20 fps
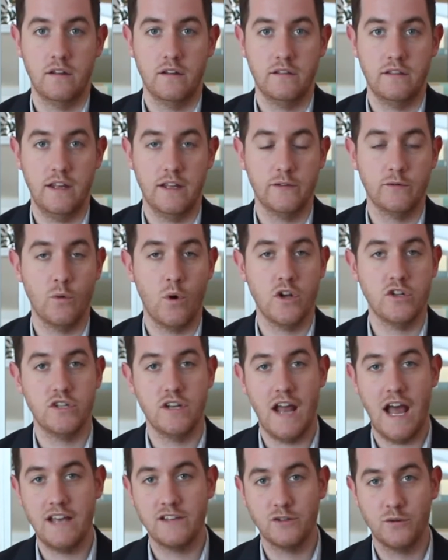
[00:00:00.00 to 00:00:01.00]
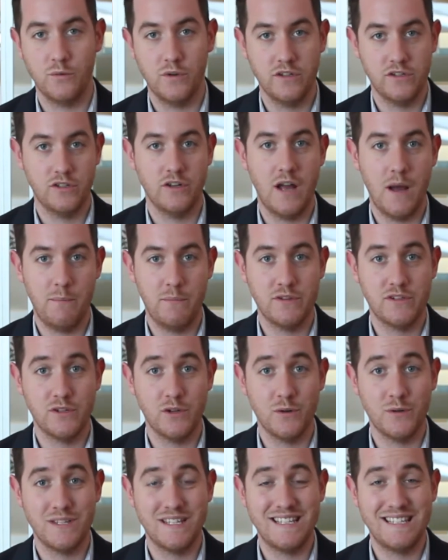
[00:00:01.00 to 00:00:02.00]
Thanks for watching Ask a Realtor
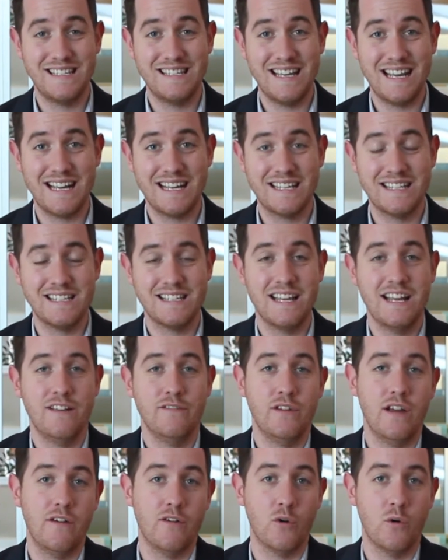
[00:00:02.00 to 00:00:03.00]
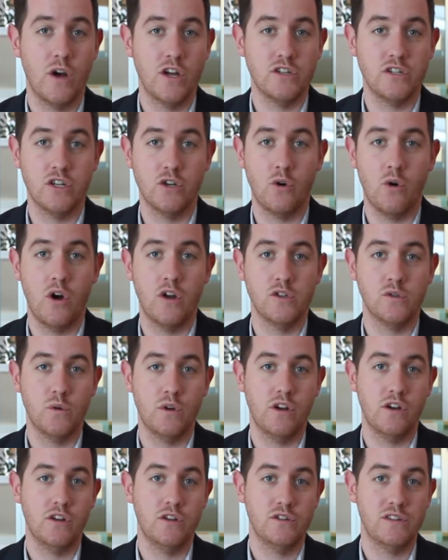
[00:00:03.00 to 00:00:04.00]
episode six. If you have a question, go on
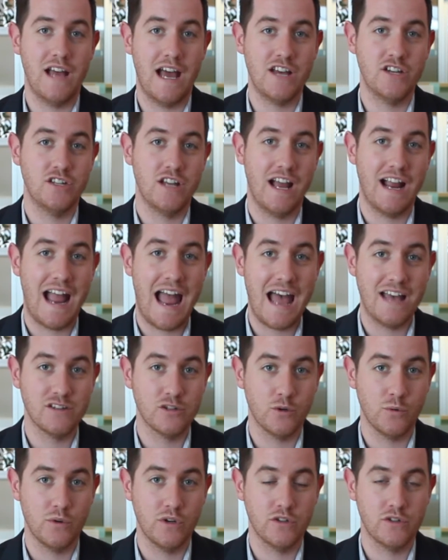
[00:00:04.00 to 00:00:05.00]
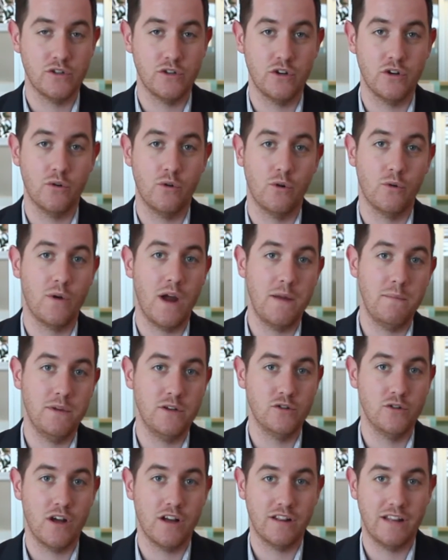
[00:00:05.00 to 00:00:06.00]
Twitter, use hashtag Ask a Realtor, or write me
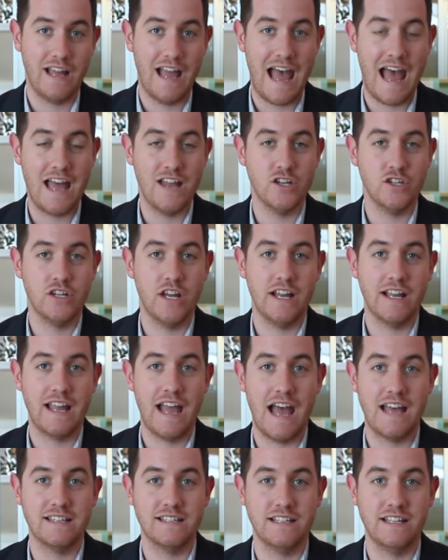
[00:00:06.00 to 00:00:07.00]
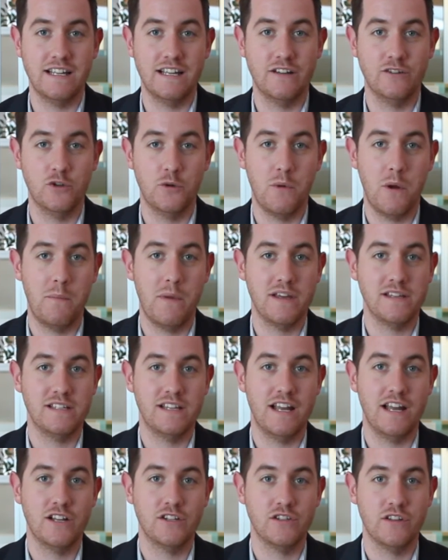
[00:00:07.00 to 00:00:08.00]
directly at Jay Cassity. I'll do my best
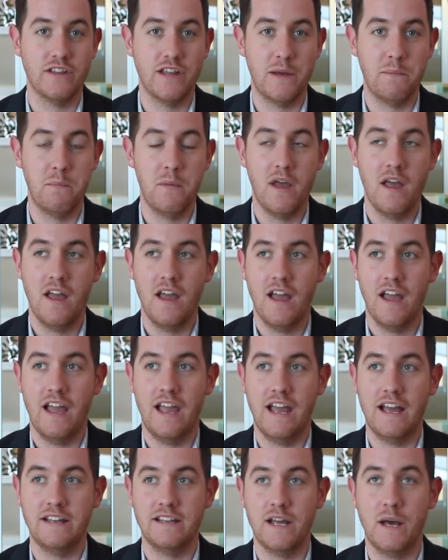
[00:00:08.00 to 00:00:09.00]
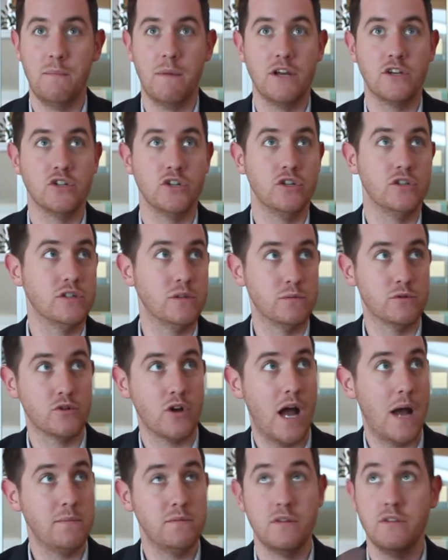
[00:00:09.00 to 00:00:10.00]
to answer them. And uh, make sure you
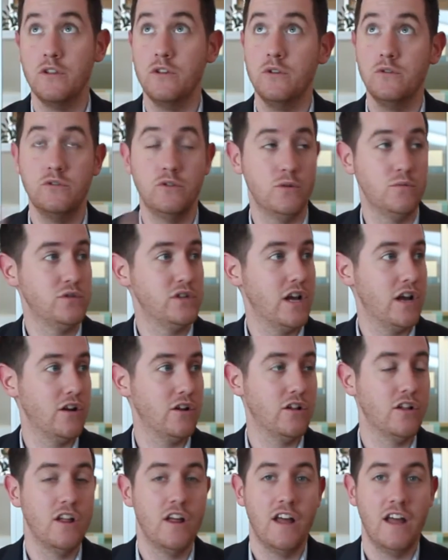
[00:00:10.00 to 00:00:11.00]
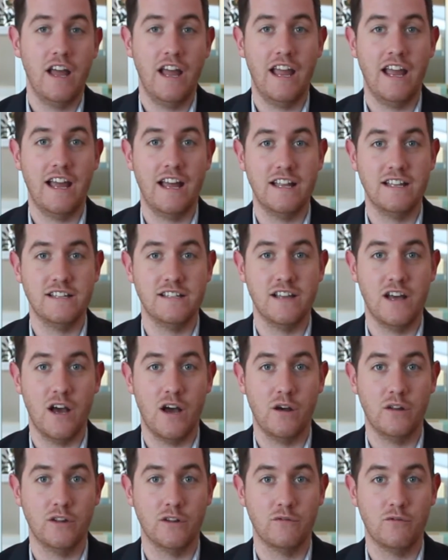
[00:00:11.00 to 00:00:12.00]
subscribe to the YouTube channel and
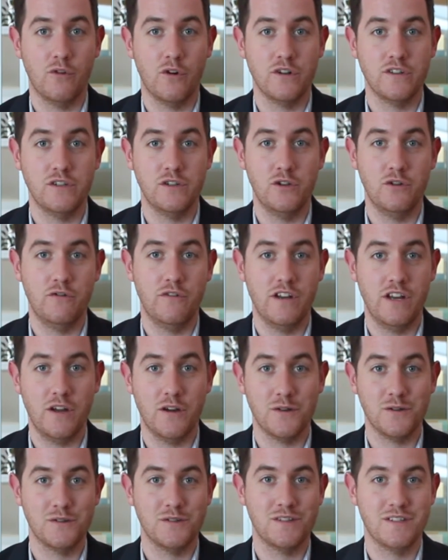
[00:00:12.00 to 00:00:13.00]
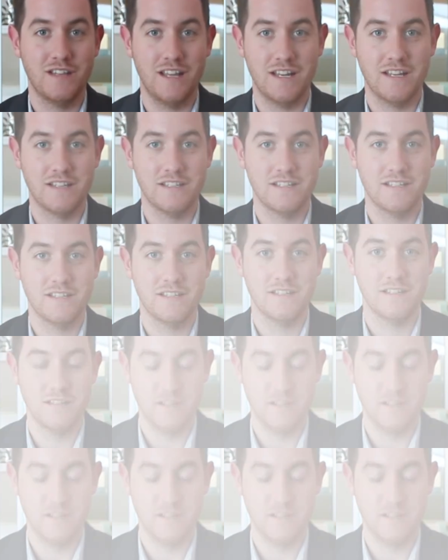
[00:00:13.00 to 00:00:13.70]
uh, look forward to new videos. Thanks.